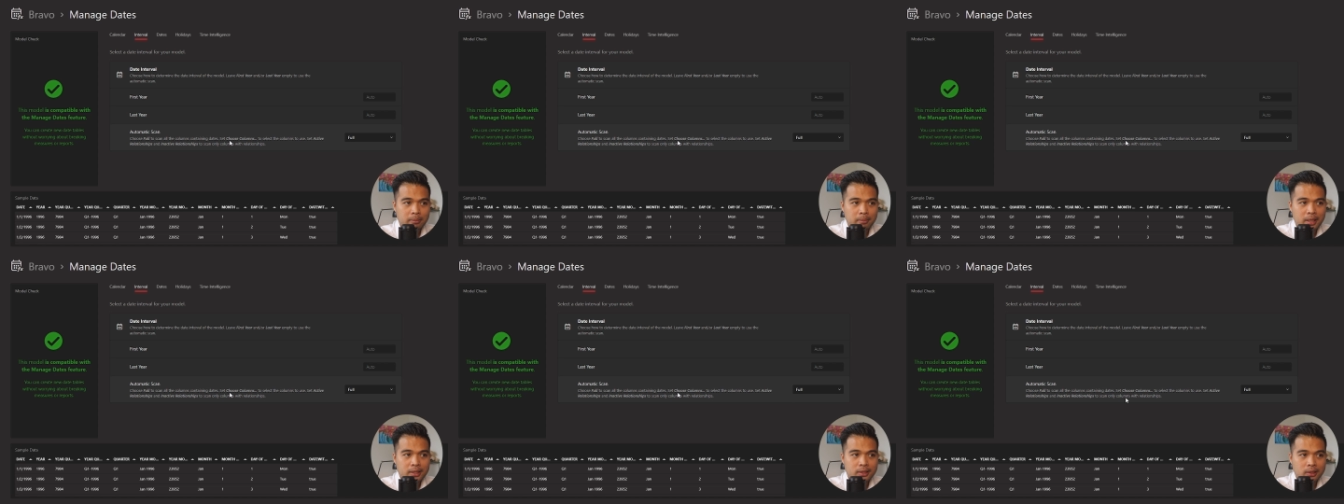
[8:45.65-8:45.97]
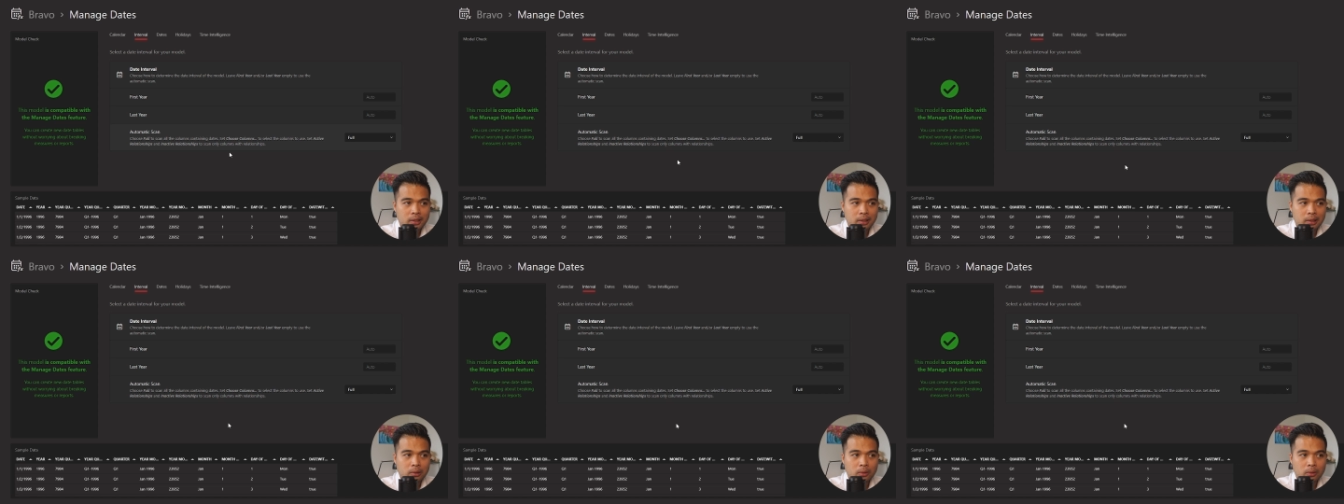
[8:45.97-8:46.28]

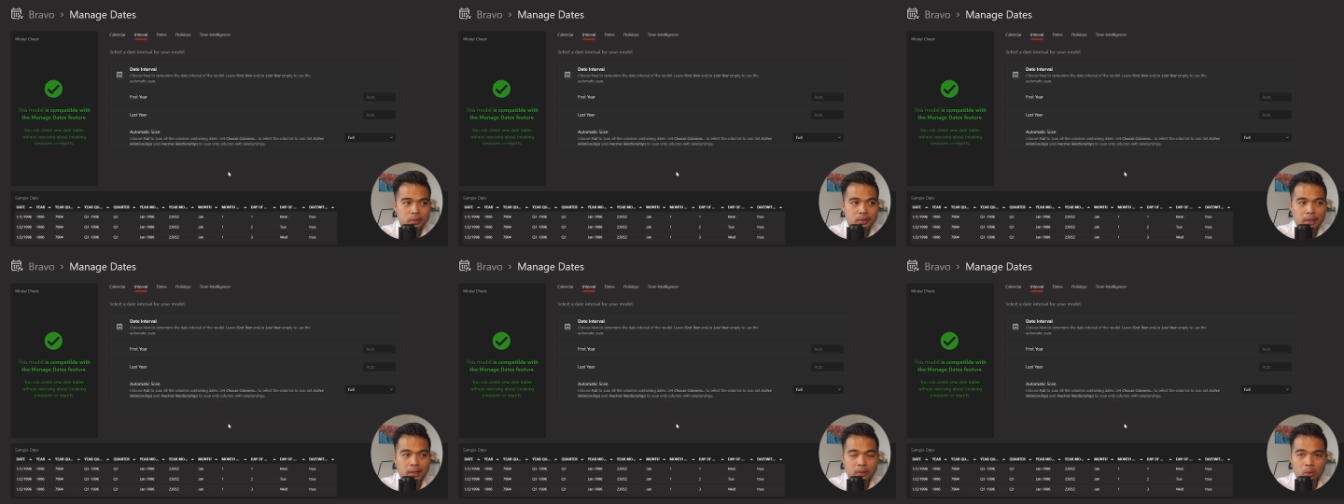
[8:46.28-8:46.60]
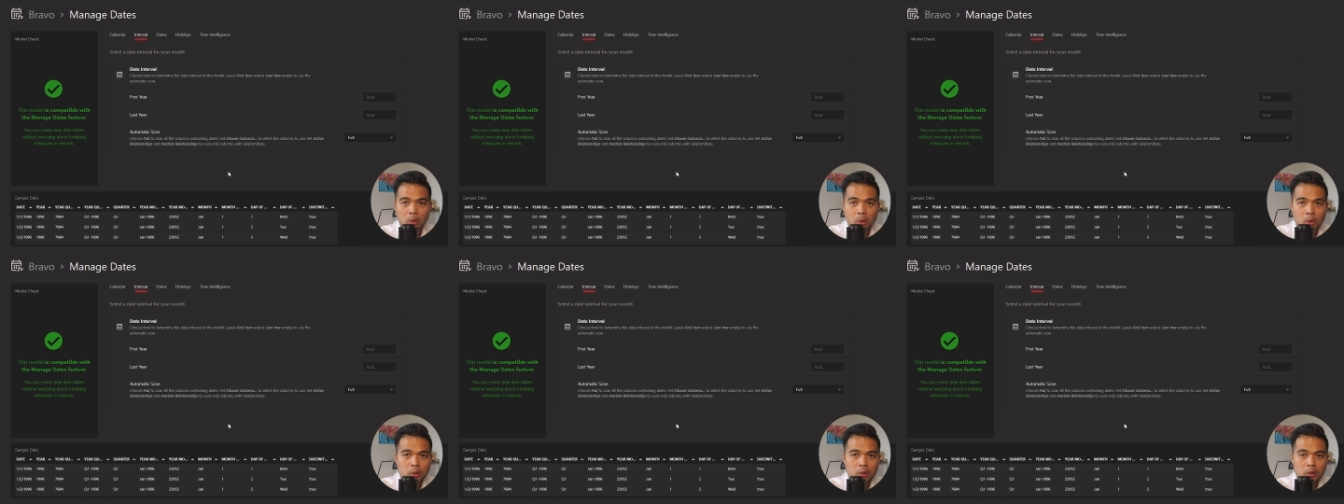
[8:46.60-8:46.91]
Basically looks at
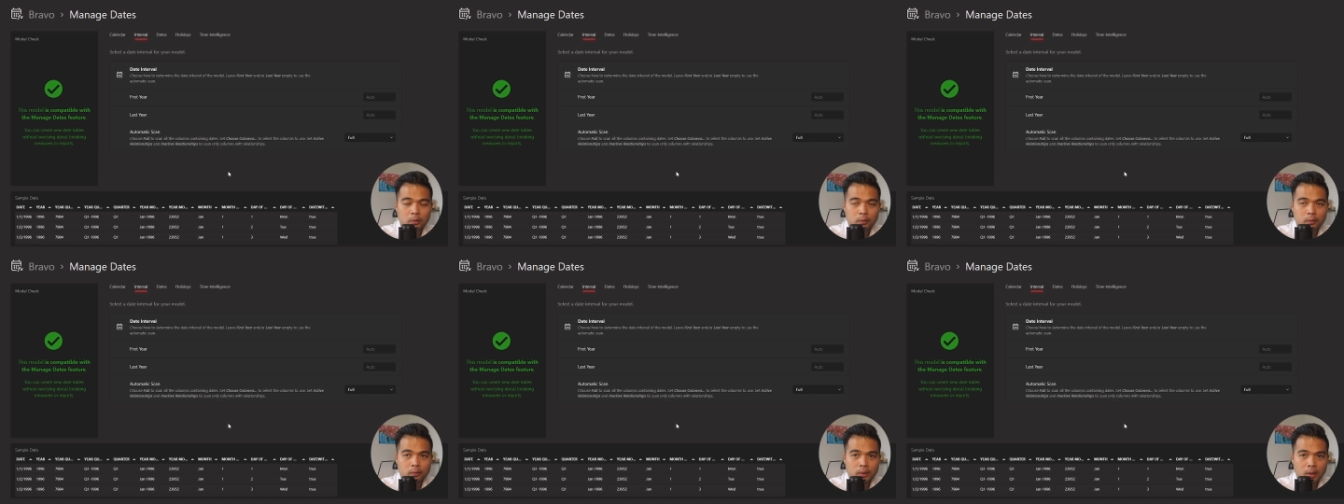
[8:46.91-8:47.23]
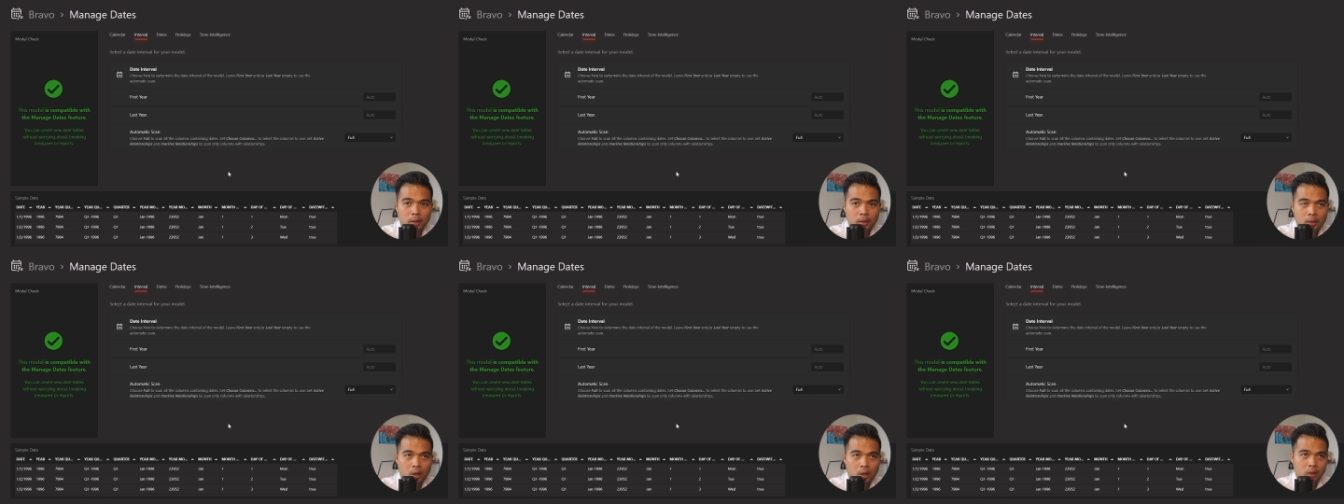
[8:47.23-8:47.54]
all of the
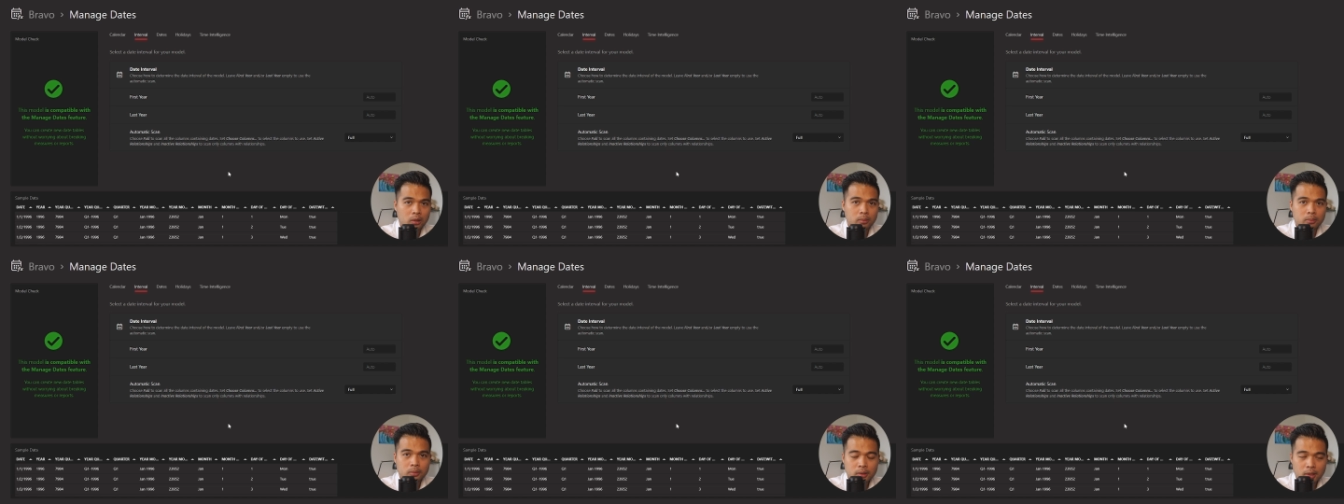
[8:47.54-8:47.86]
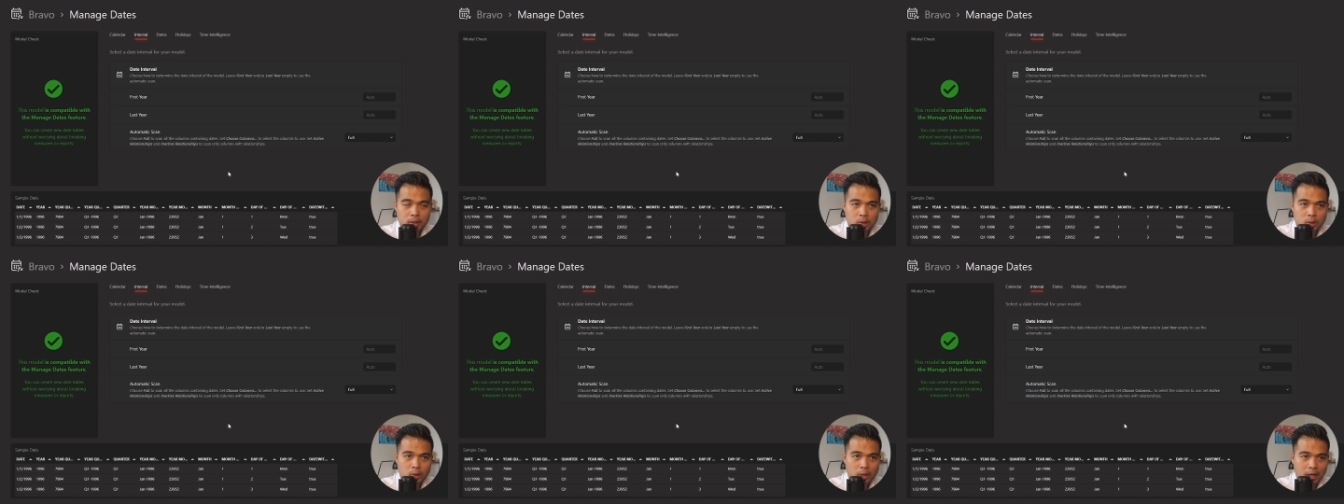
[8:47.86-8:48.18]
columns
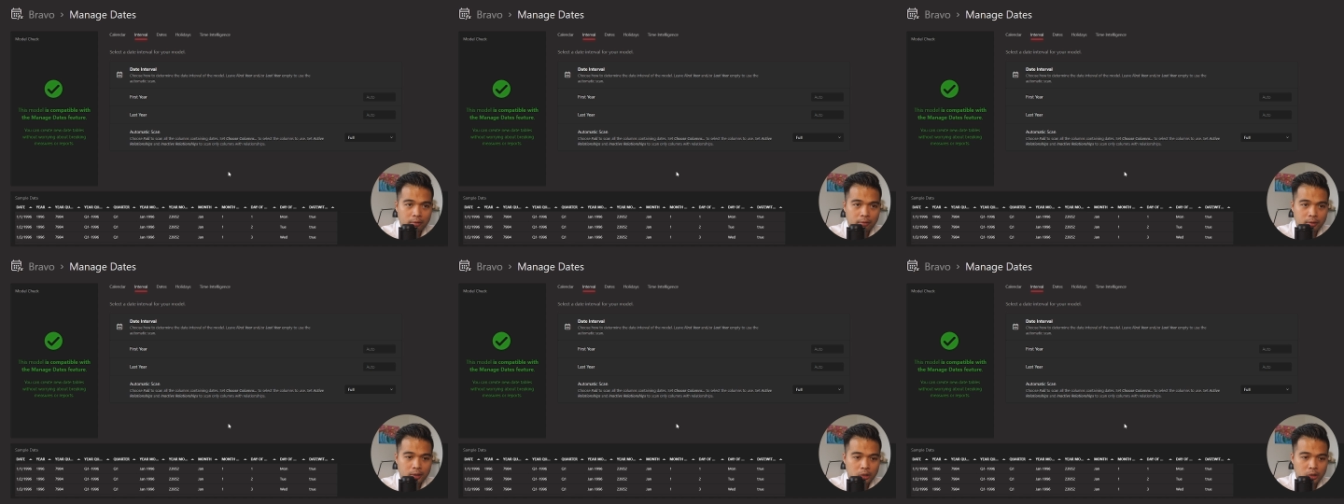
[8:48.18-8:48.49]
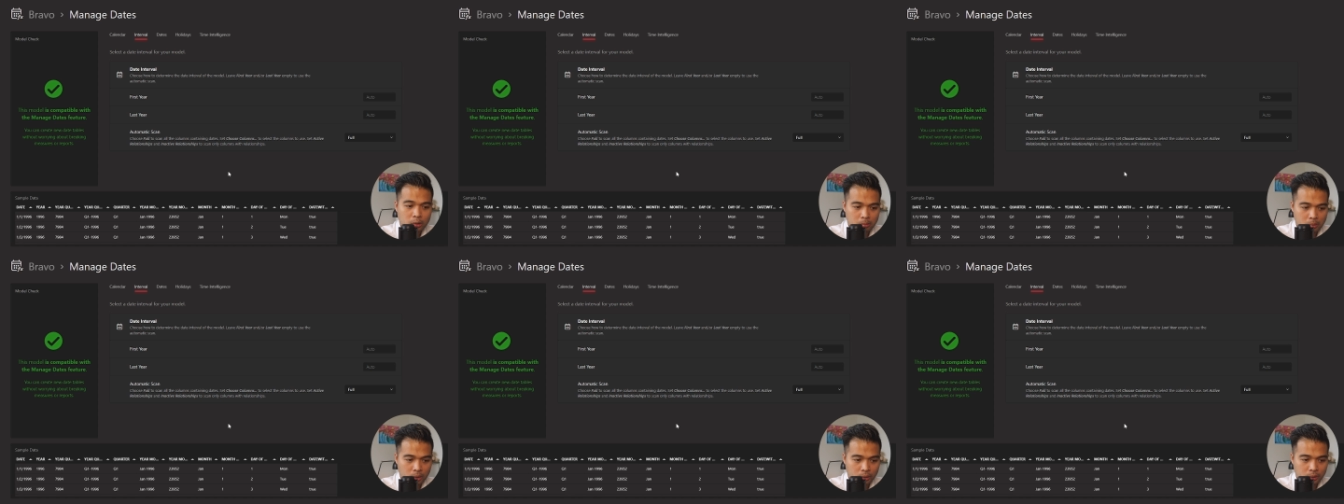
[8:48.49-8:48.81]
that you have in
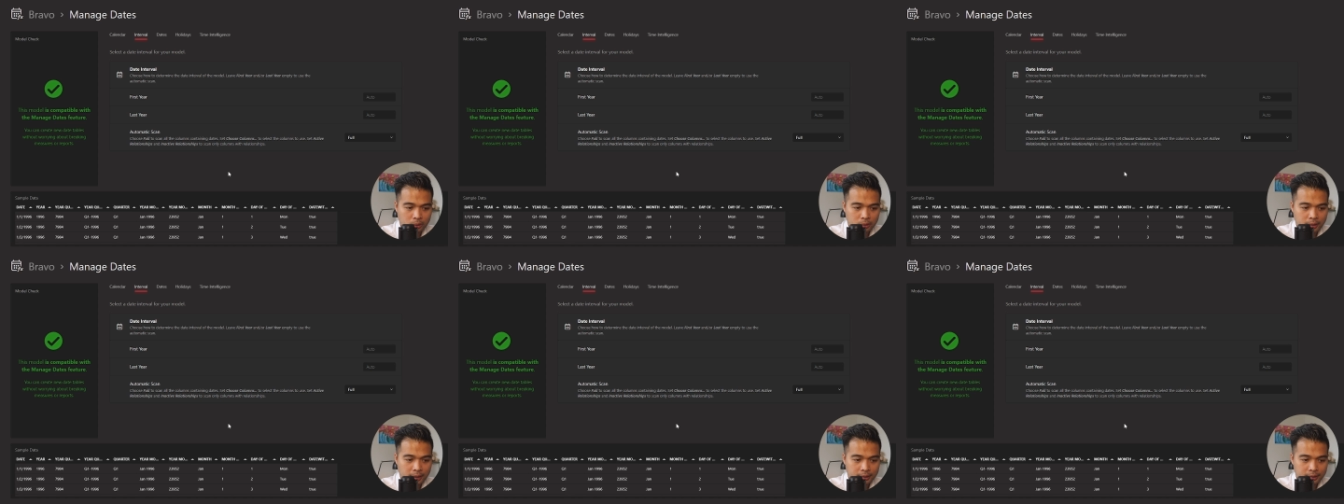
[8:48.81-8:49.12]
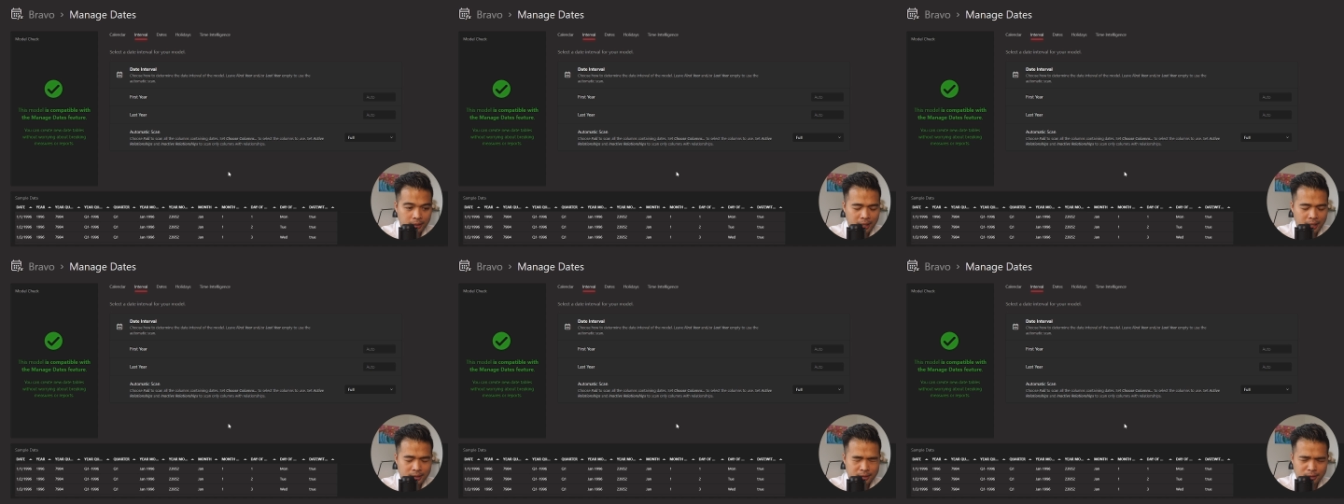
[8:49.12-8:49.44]
your model that
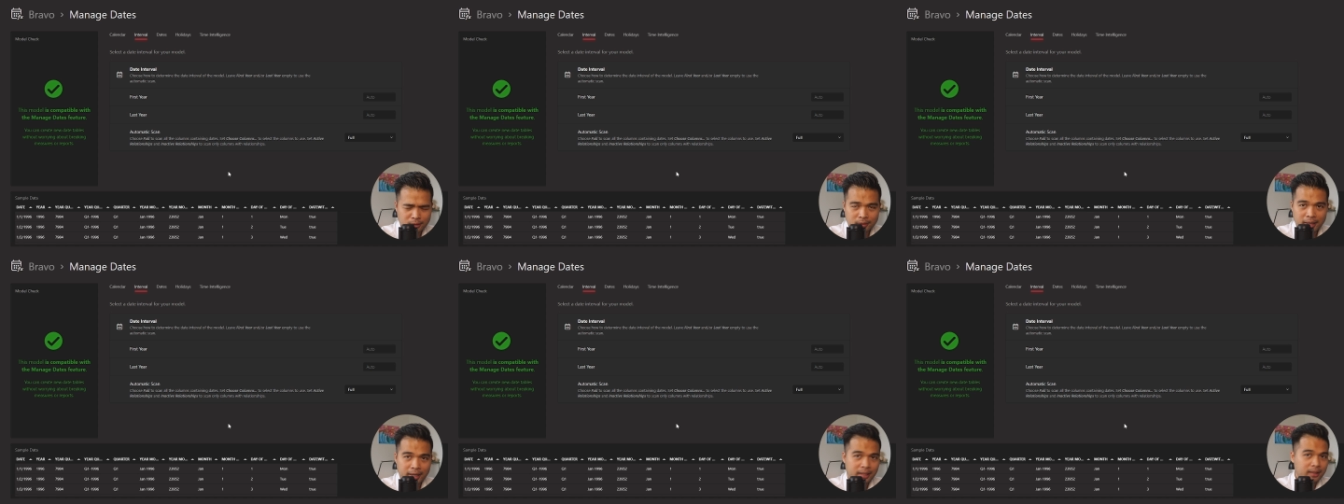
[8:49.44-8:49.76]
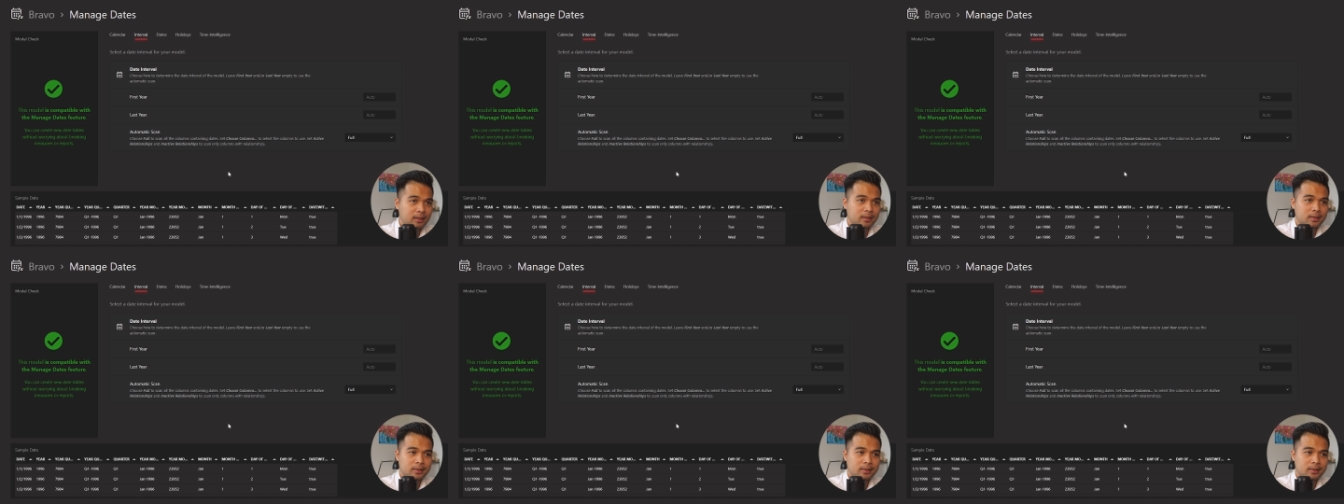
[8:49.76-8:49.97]
has a date